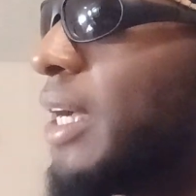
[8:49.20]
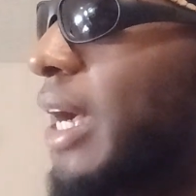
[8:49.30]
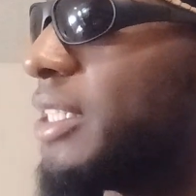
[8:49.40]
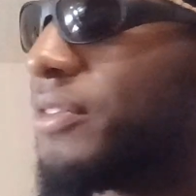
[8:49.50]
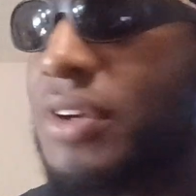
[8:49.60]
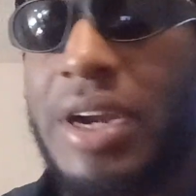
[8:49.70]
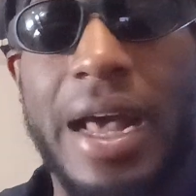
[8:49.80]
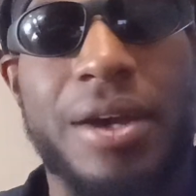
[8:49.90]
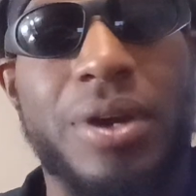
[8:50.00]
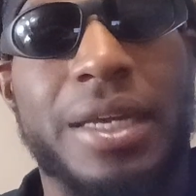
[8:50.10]
I just figured
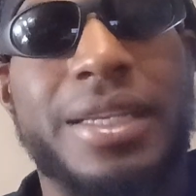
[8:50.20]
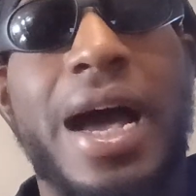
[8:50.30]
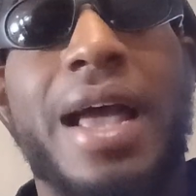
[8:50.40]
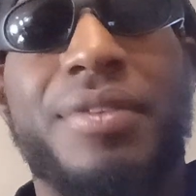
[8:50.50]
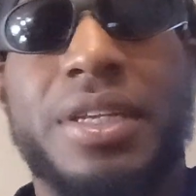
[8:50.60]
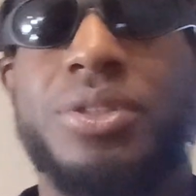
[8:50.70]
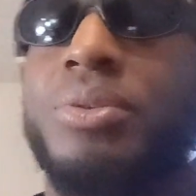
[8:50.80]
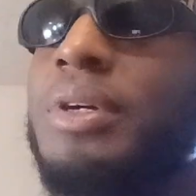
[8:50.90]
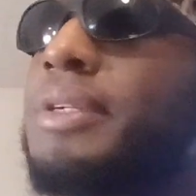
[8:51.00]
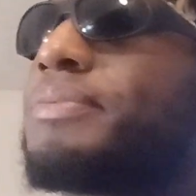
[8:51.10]
I'd dive
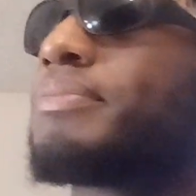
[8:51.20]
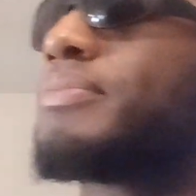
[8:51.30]
into it.